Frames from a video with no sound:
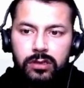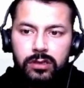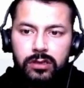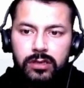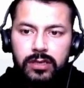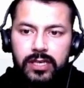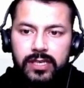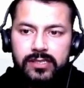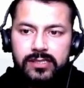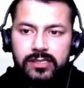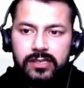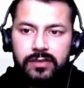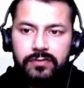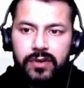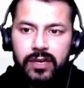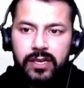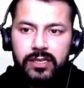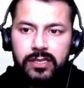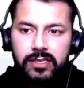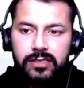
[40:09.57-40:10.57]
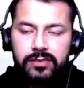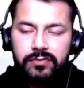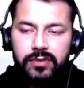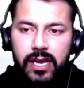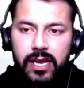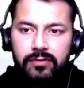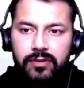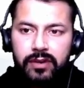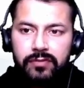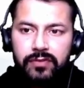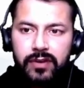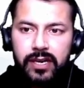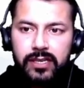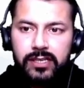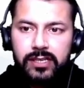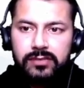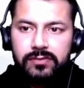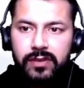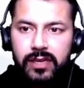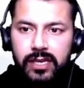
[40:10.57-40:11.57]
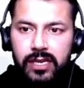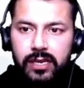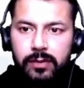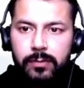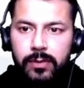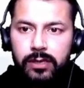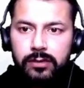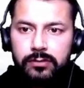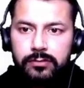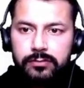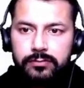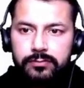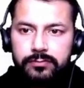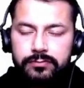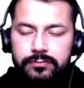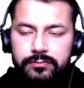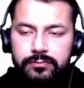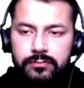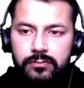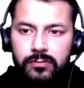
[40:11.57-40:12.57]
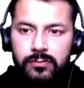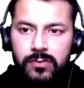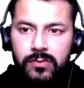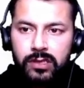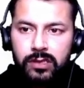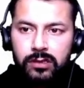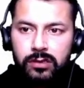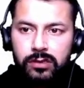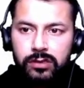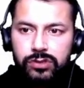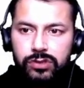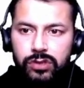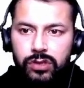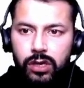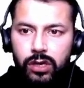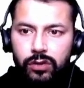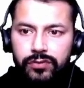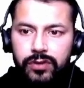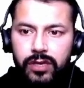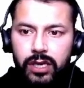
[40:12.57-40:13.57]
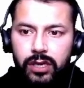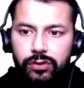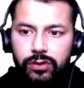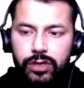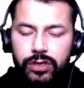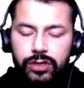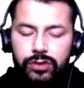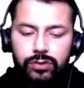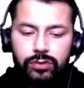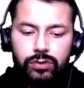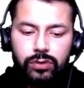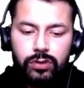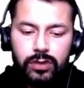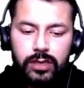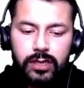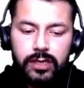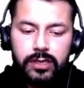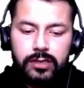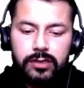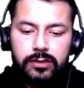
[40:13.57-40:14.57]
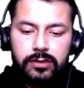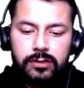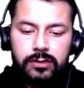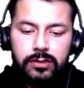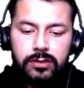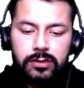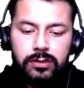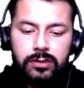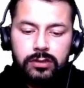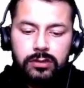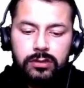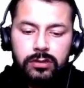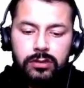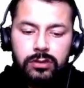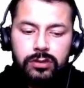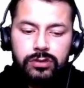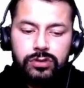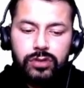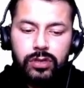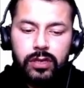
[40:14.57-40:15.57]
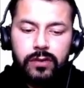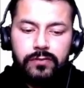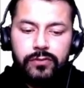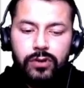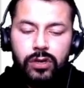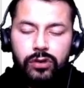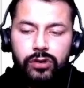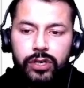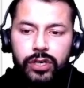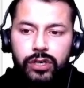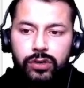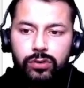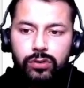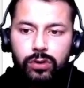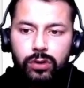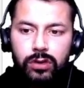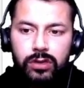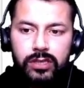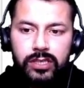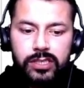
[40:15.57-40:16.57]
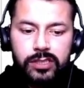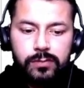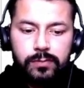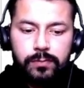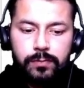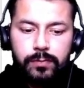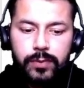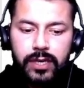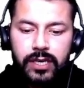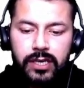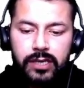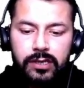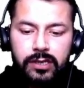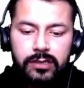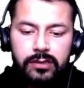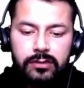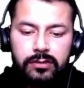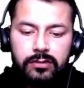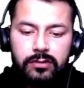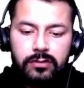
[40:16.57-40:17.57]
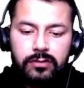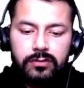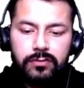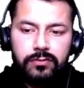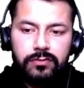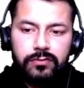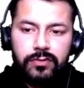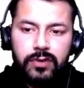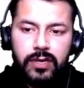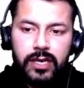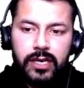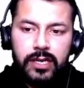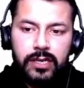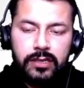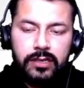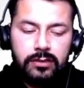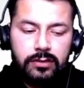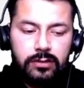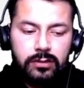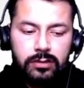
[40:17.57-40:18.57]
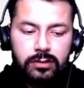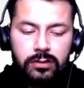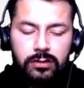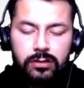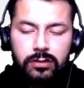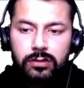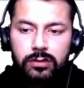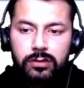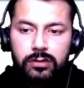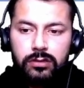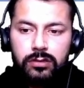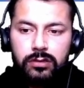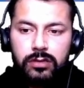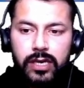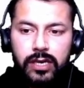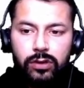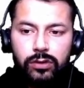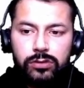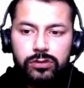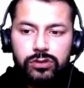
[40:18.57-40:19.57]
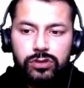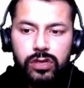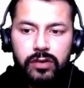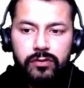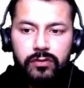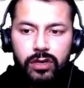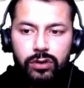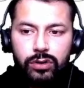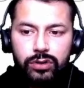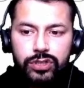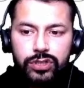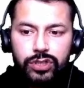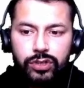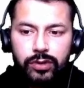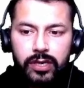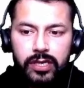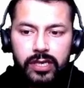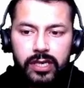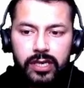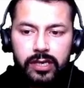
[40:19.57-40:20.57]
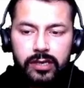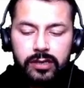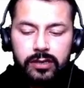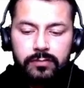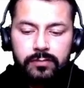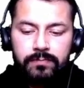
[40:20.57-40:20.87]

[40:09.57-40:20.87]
Let's define this. We have defined this variable. So now we are going to call it. So if you are going to call this print y, then also it will not show any error.